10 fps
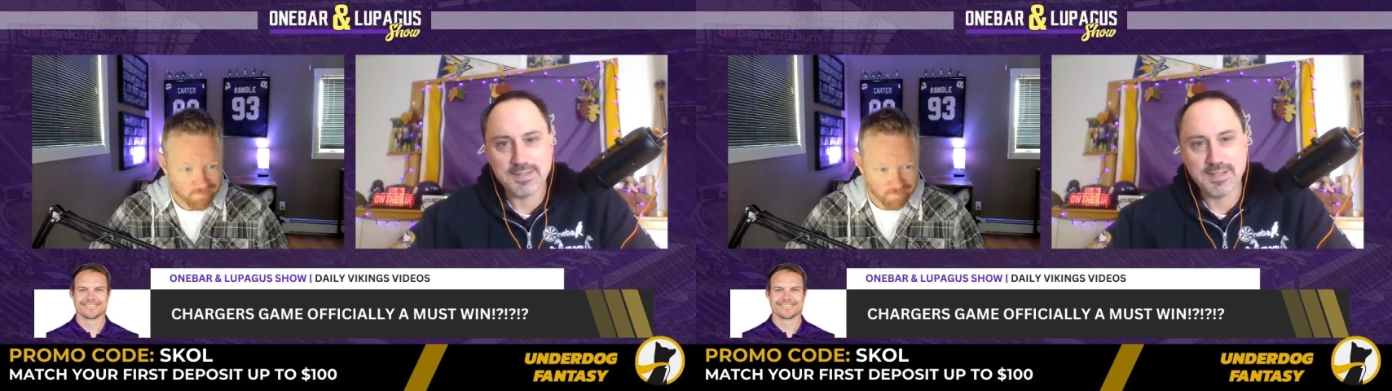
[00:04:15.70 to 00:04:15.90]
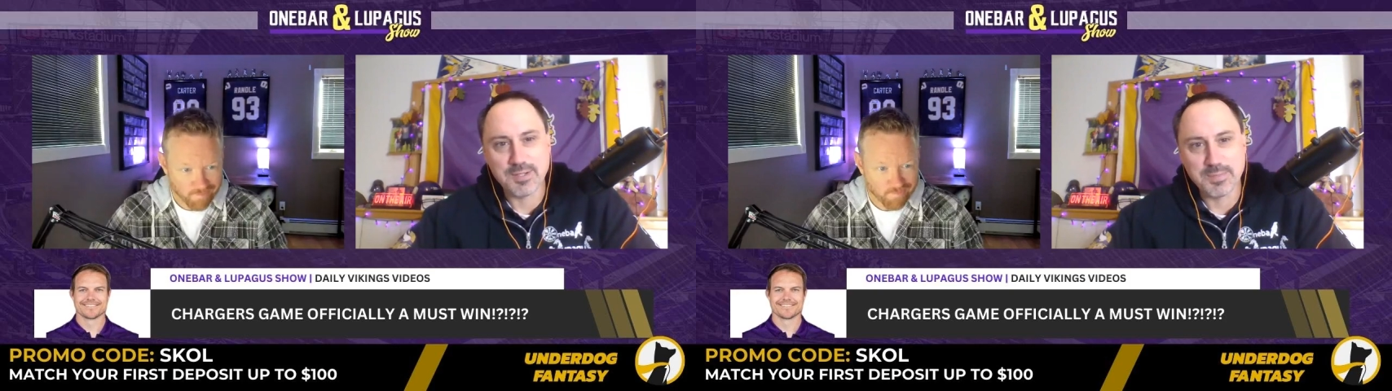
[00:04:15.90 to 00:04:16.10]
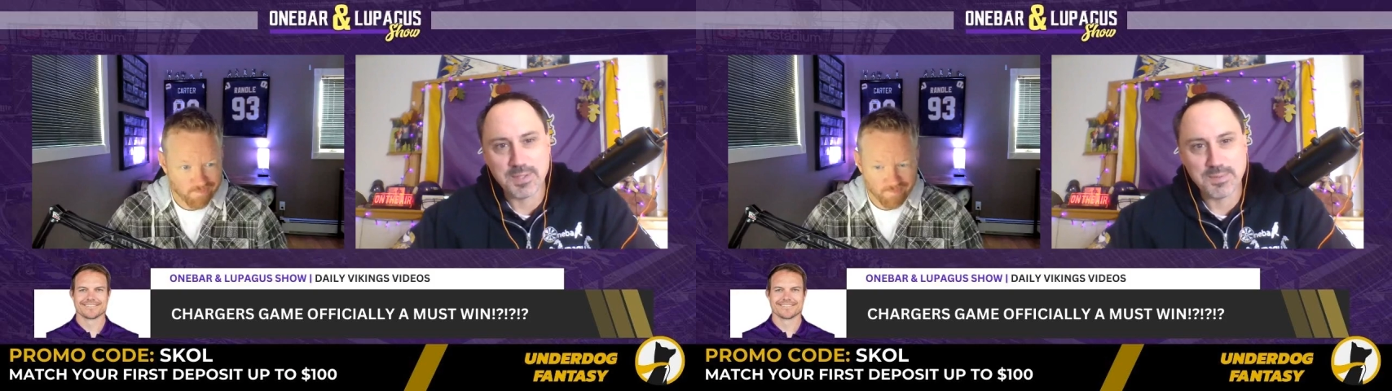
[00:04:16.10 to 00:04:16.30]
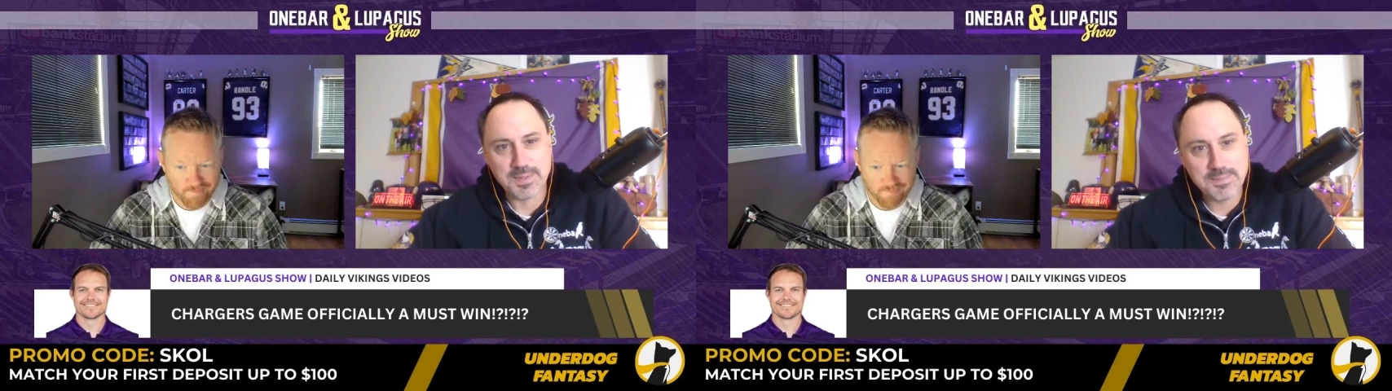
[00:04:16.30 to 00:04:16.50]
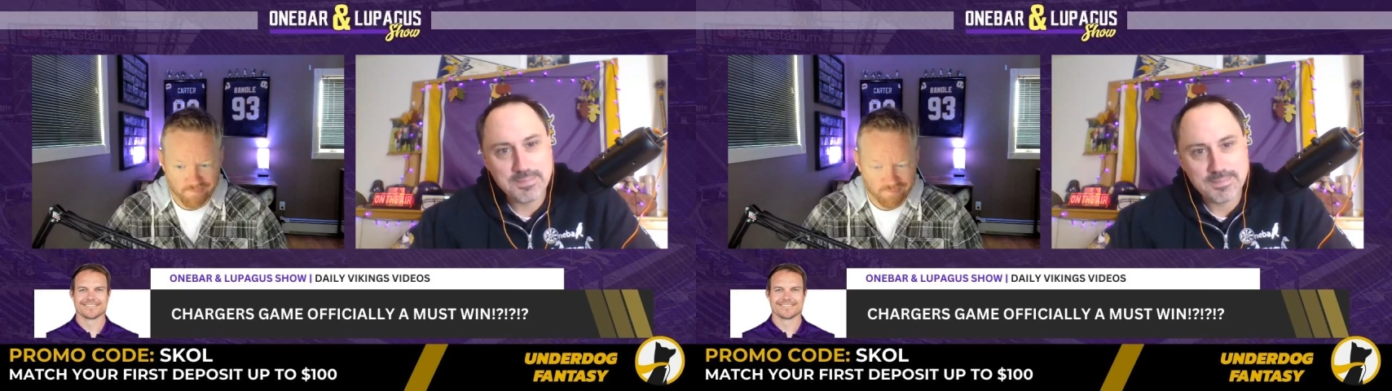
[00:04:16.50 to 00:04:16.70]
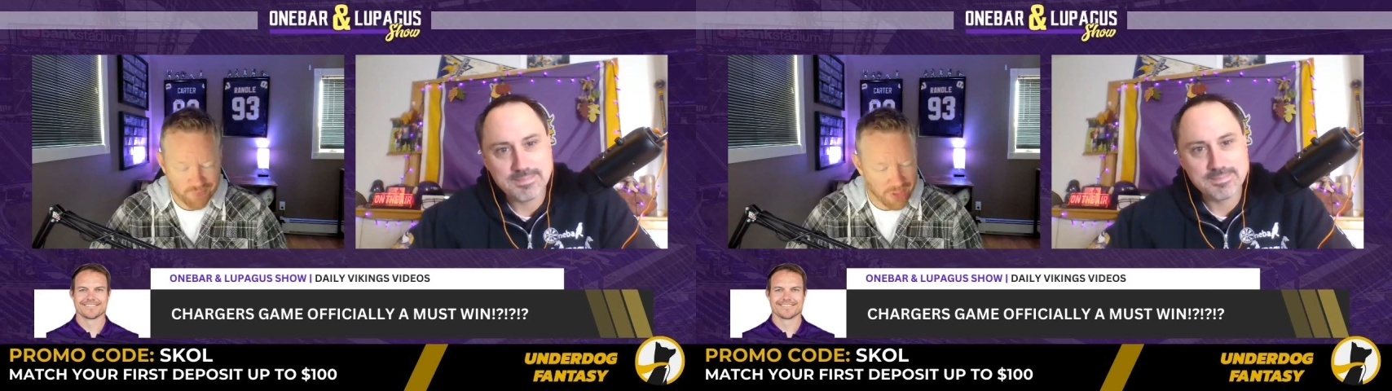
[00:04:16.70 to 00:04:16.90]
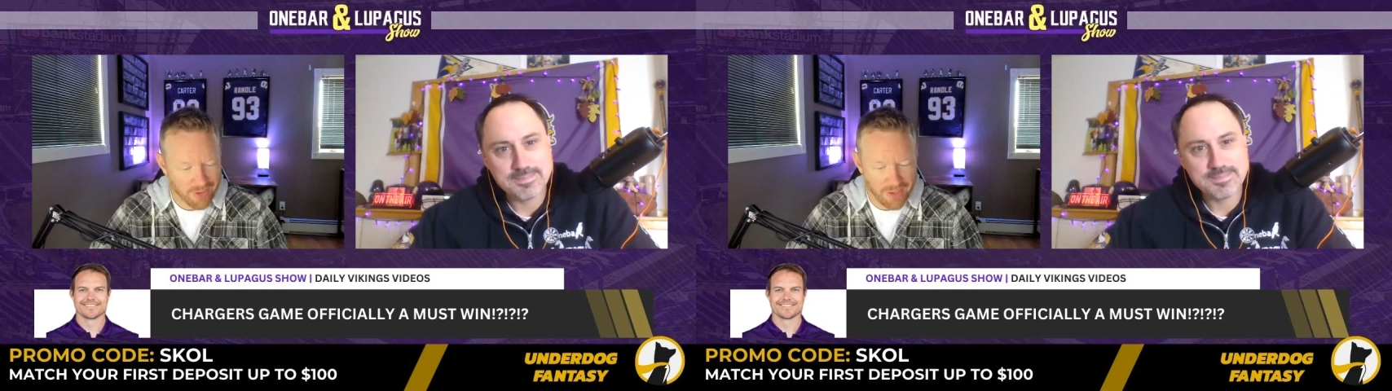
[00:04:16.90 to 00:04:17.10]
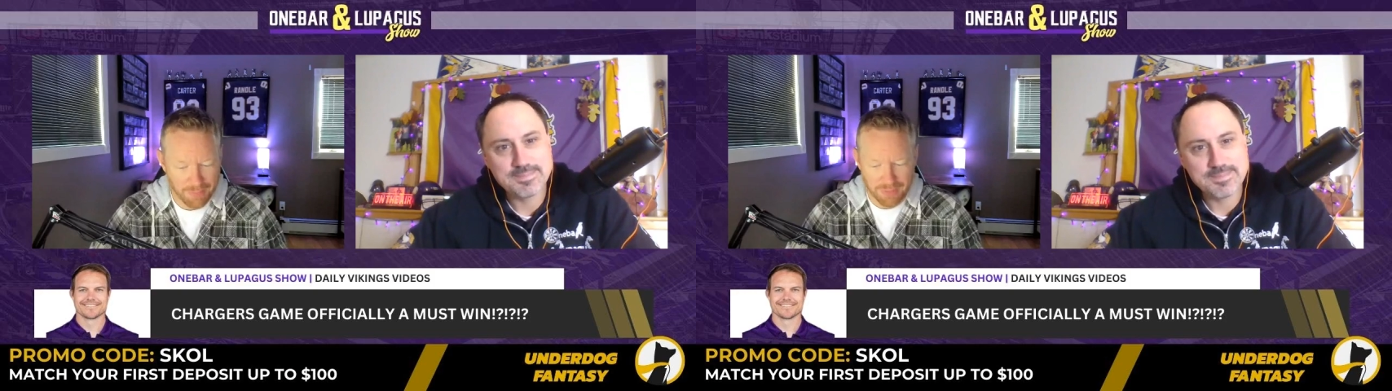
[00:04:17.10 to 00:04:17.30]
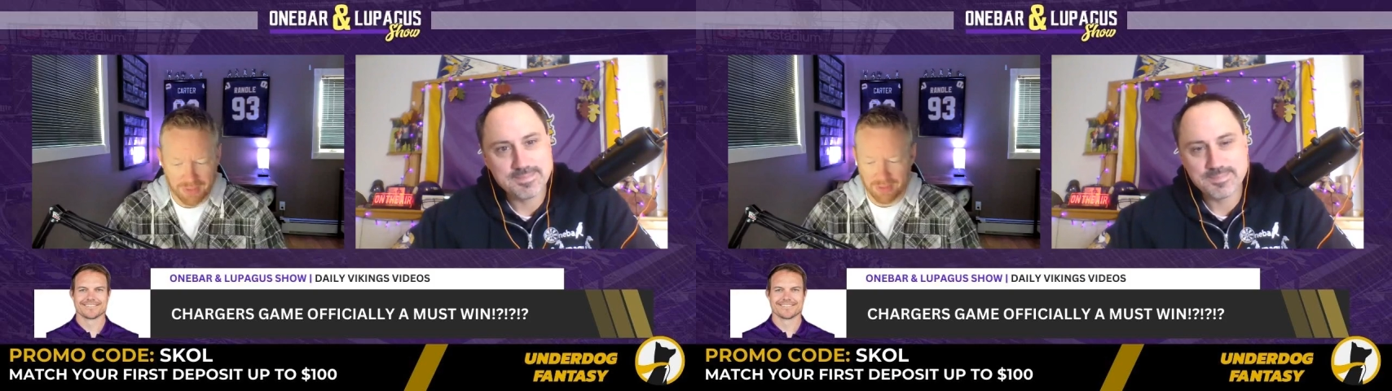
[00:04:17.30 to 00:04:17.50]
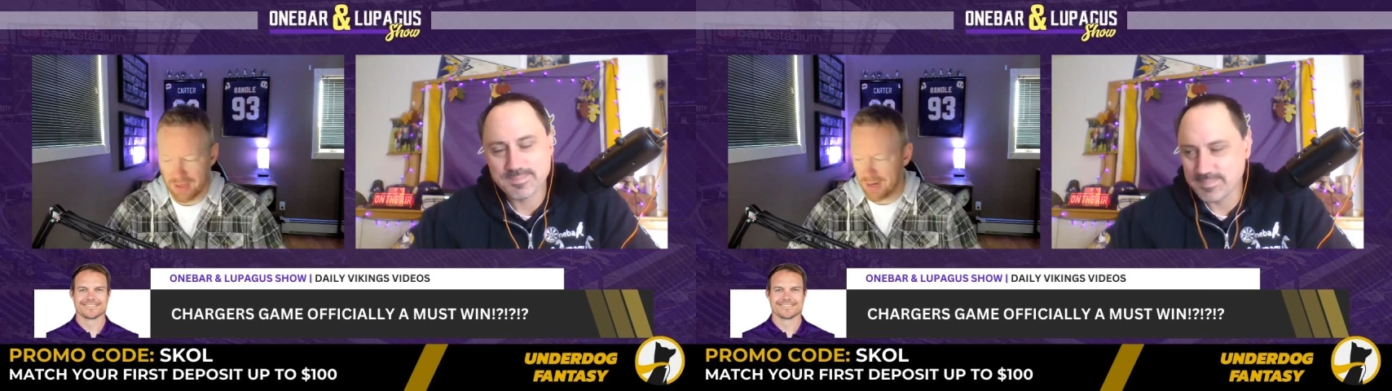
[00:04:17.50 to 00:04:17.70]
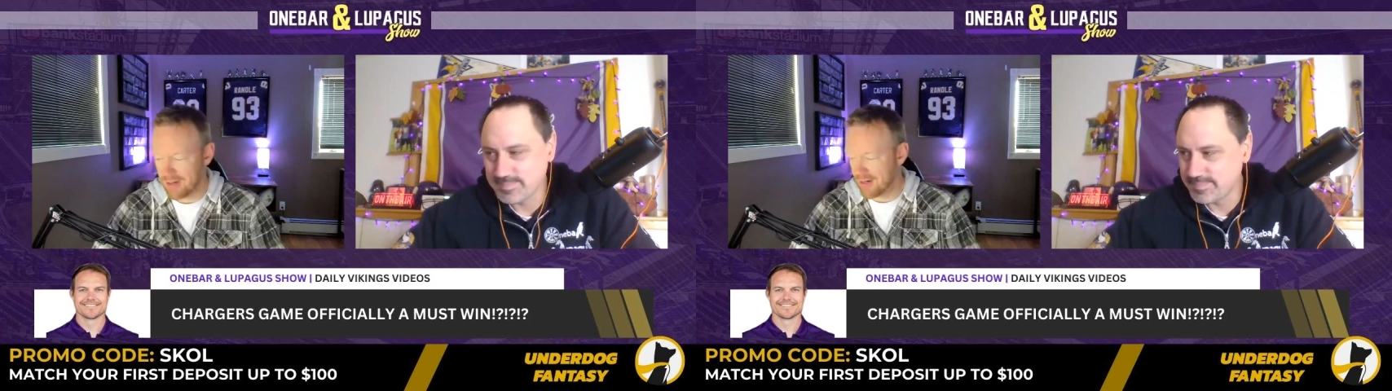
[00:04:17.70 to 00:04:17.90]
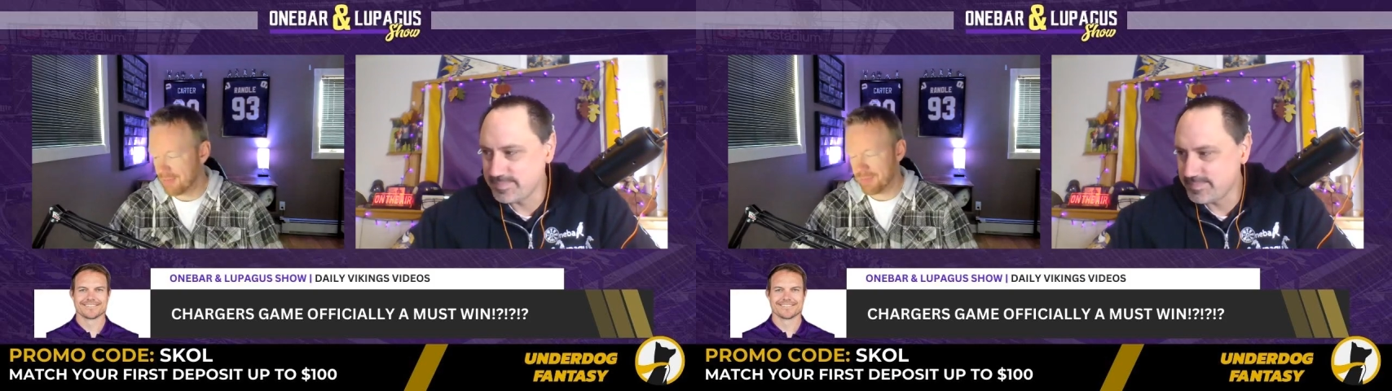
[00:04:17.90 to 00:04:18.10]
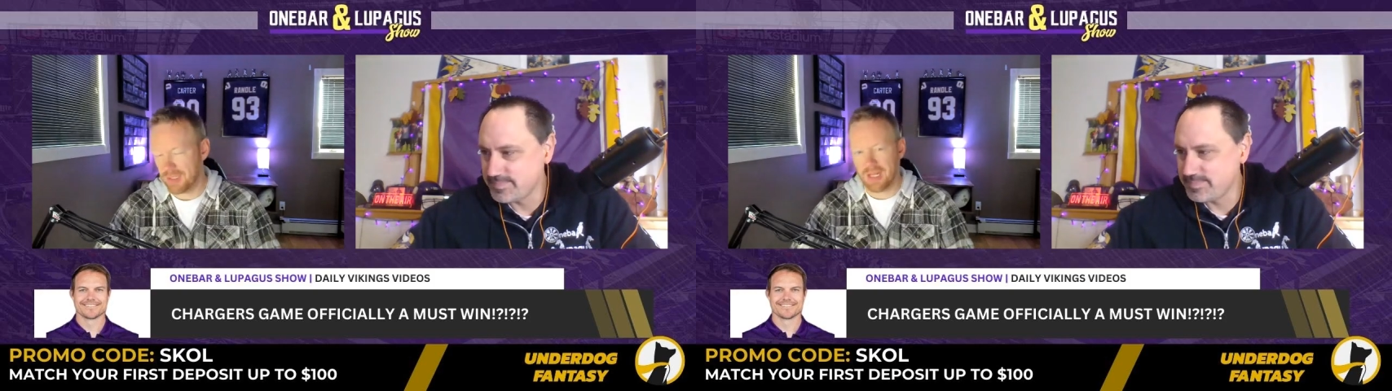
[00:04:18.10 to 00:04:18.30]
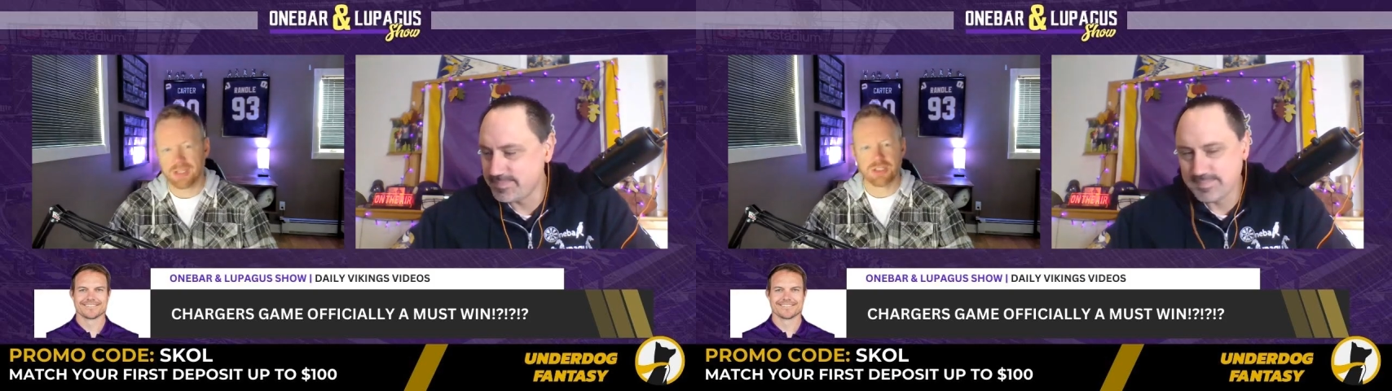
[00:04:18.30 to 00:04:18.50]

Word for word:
Speaker 1: Tanner, by the way. R.I.P. R.I.P. Let us